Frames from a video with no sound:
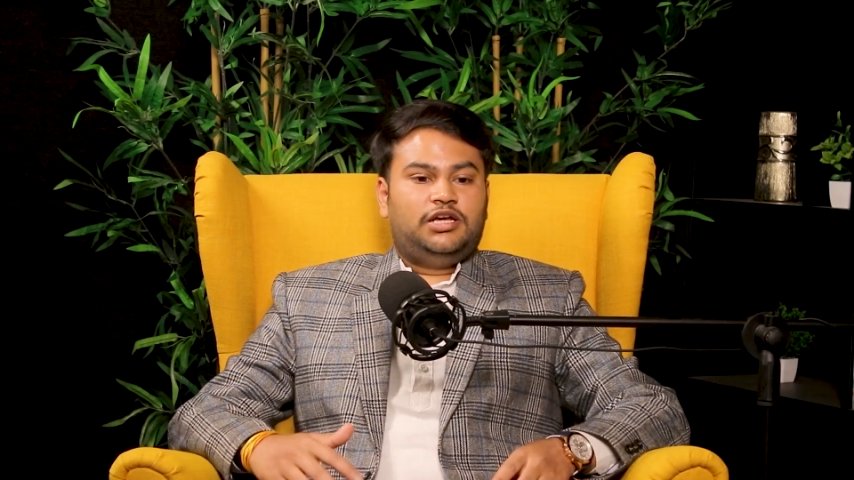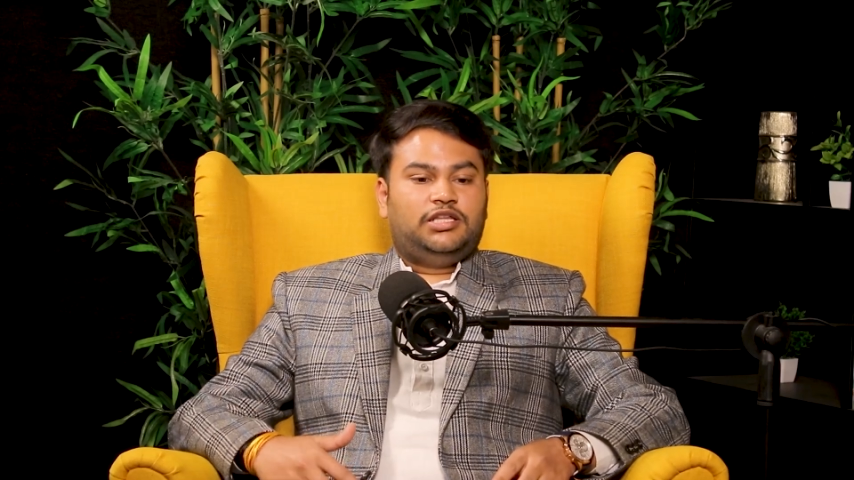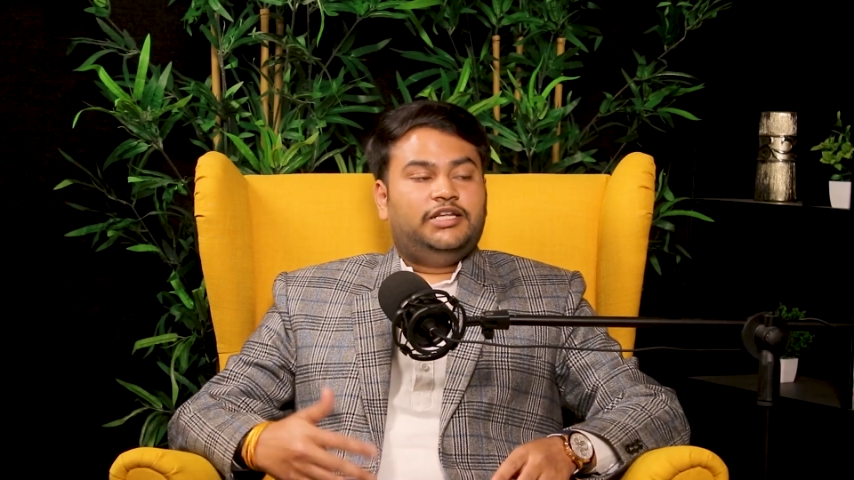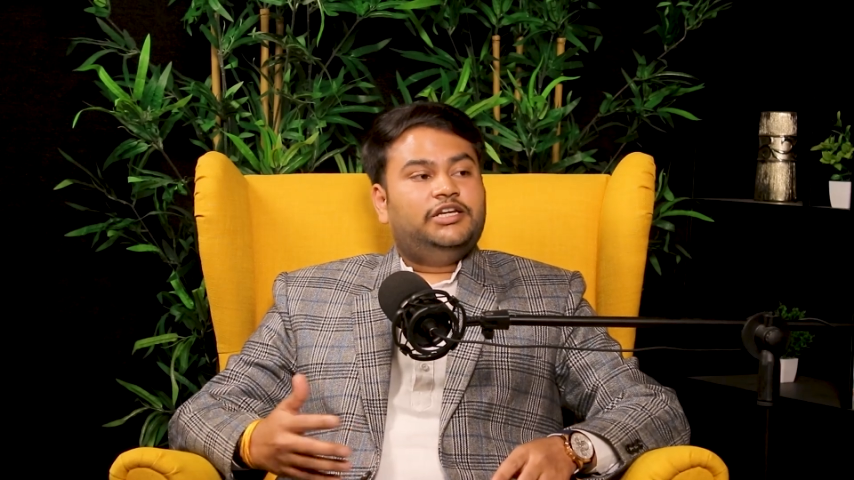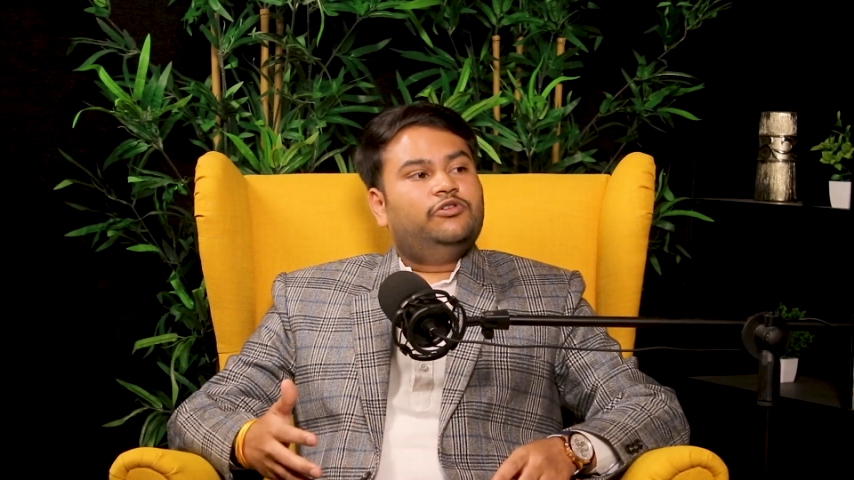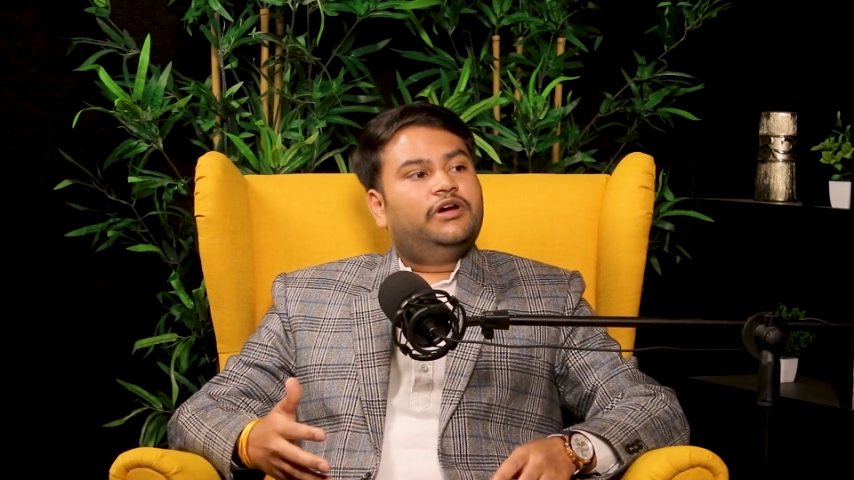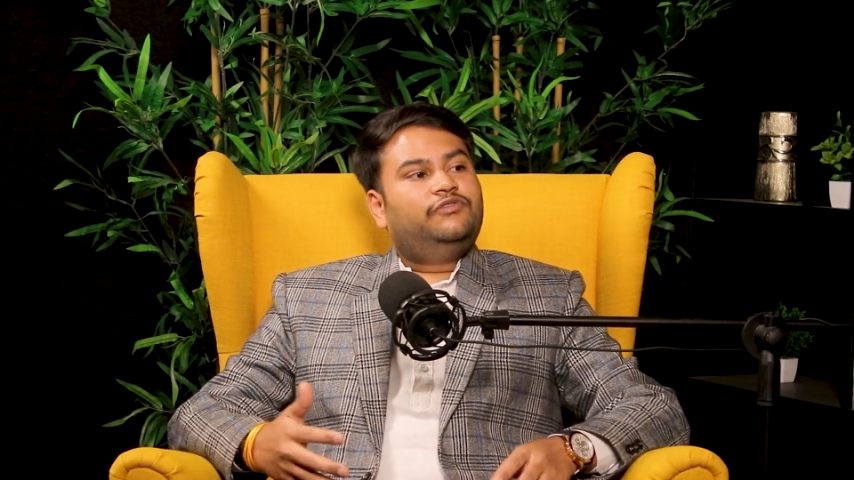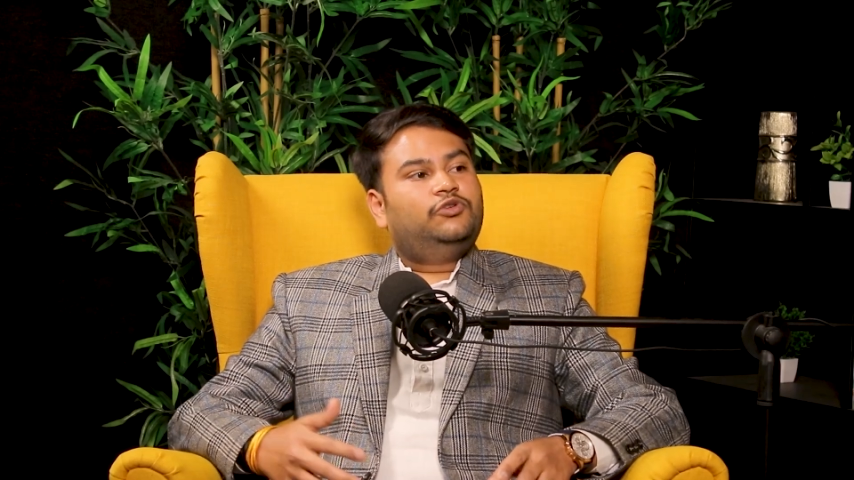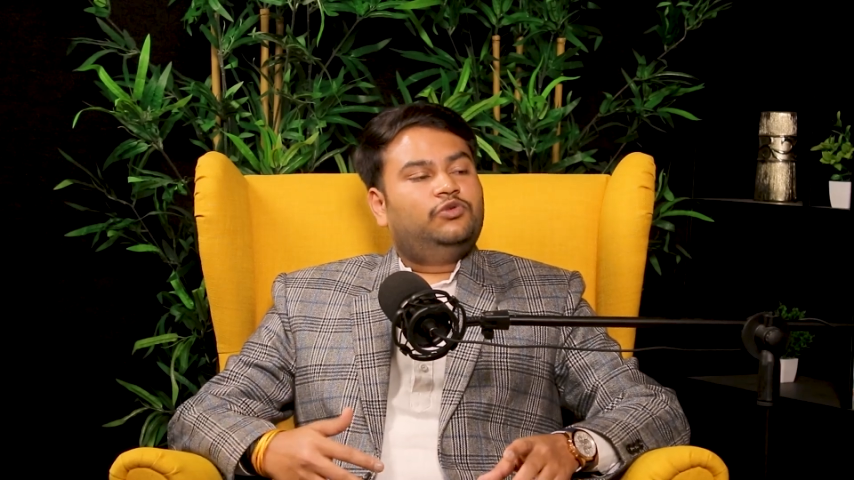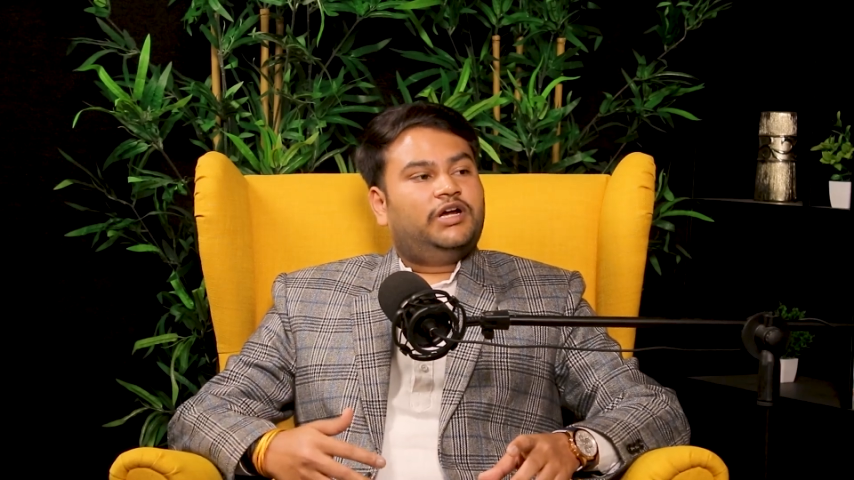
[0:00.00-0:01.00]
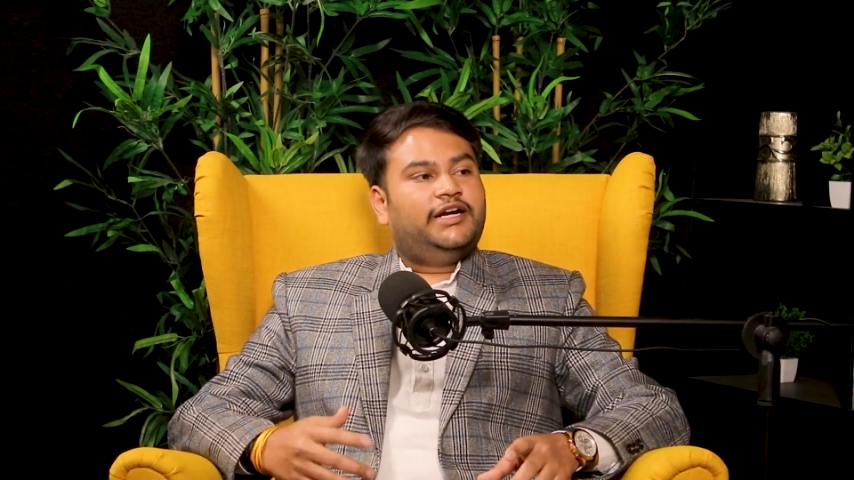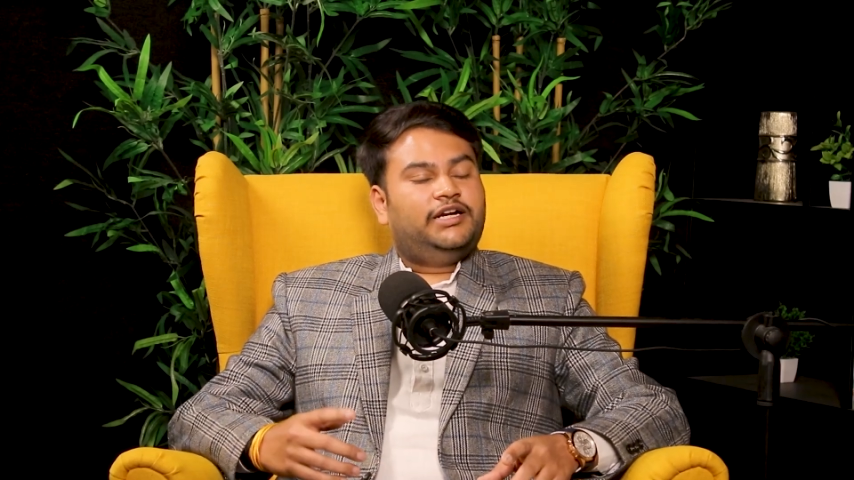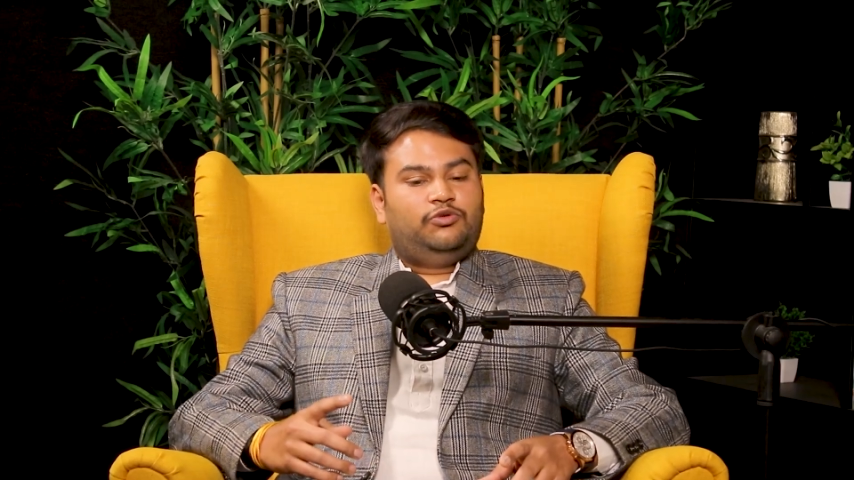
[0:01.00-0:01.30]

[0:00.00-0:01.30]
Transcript: Then you have to write